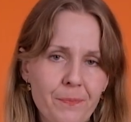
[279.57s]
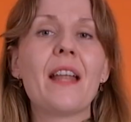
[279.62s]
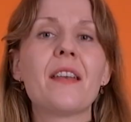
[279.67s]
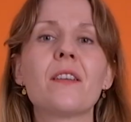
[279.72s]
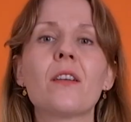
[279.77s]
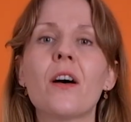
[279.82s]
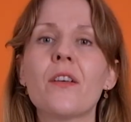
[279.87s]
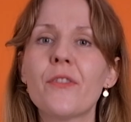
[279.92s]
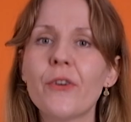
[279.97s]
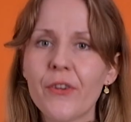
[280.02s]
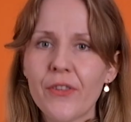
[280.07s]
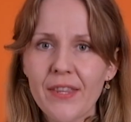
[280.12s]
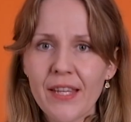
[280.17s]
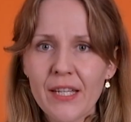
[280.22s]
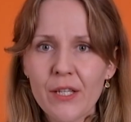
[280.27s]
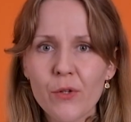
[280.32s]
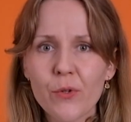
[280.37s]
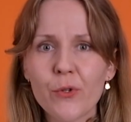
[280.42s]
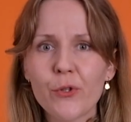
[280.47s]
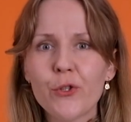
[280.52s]
Another
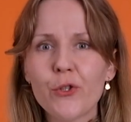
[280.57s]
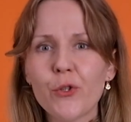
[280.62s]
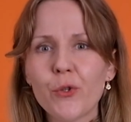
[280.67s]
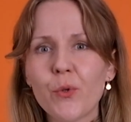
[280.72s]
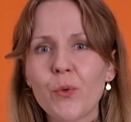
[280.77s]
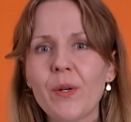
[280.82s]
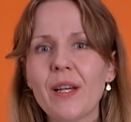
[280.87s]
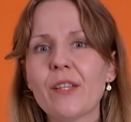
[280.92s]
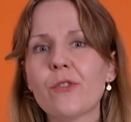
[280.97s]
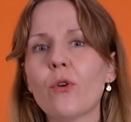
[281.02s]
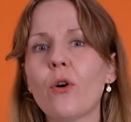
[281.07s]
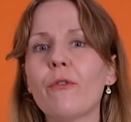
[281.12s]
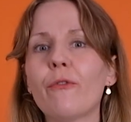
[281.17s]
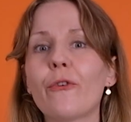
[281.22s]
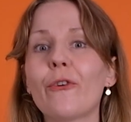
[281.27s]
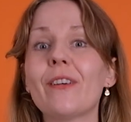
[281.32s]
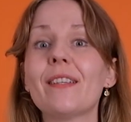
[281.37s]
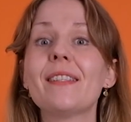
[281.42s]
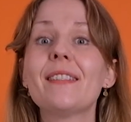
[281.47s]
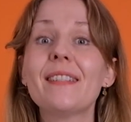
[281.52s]
thing you could do is
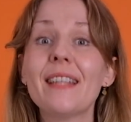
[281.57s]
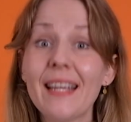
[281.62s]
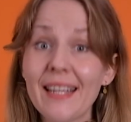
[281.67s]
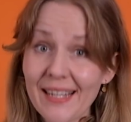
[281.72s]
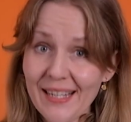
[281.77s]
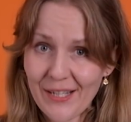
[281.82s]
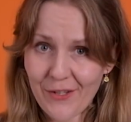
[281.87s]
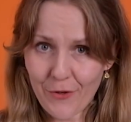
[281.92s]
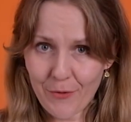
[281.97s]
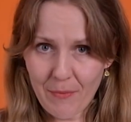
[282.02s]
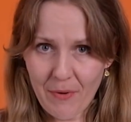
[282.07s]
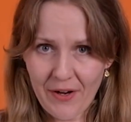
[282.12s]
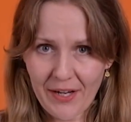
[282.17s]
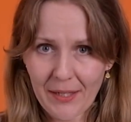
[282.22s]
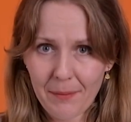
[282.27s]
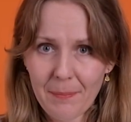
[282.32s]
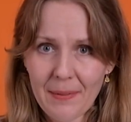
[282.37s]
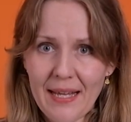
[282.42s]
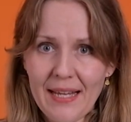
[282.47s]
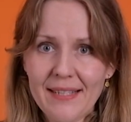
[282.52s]
offer a stake in your
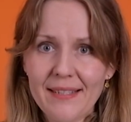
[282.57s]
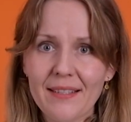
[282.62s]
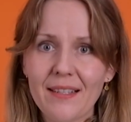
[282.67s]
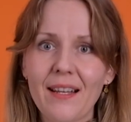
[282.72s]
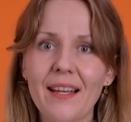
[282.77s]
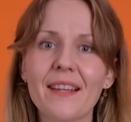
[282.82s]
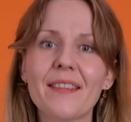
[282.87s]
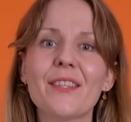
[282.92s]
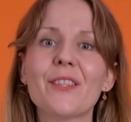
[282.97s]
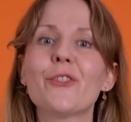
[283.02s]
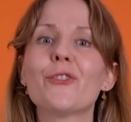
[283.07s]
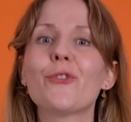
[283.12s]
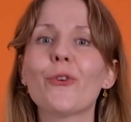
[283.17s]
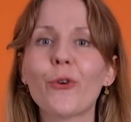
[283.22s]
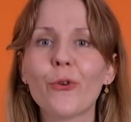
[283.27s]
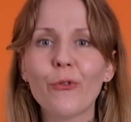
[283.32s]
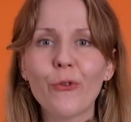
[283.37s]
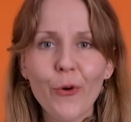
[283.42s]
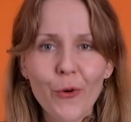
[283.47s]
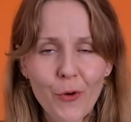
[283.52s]
marketplace, like the
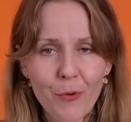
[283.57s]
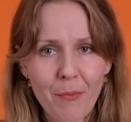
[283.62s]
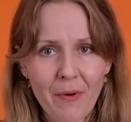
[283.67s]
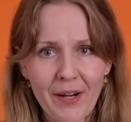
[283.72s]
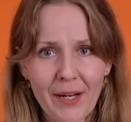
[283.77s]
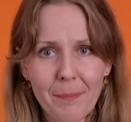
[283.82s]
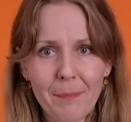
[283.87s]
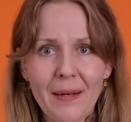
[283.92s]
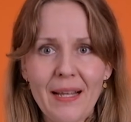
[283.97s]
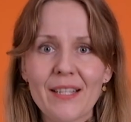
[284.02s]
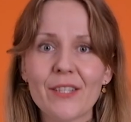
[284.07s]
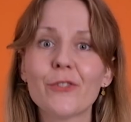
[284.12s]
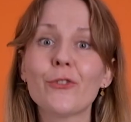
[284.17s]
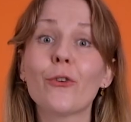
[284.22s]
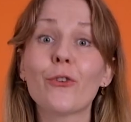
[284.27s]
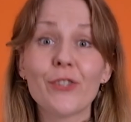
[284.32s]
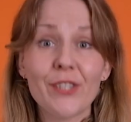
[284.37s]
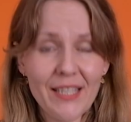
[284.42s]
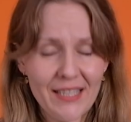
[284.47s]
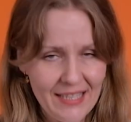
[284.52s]
stock photo marketplace
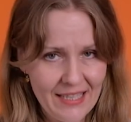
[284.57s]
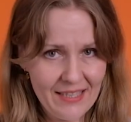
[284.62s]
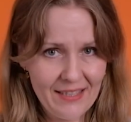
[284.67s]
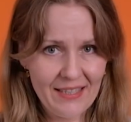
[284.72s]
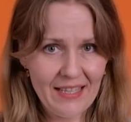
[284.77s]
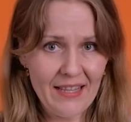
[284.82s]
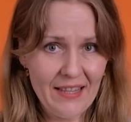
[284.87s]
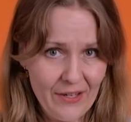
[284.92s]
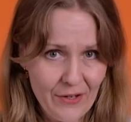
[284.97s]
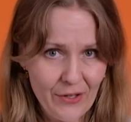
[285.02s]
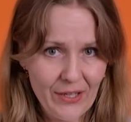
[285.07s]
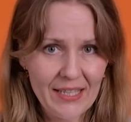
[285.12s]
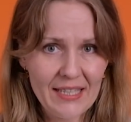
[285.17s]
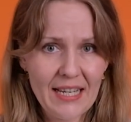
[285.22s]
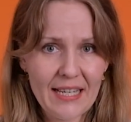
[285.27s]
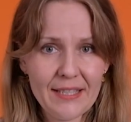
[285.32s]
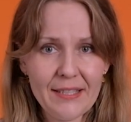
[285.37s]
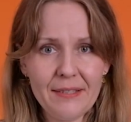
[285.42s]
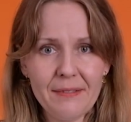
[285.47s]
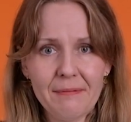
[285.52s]
Stocksy did in the early
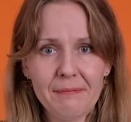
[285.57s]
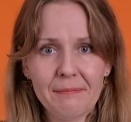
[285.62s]
days.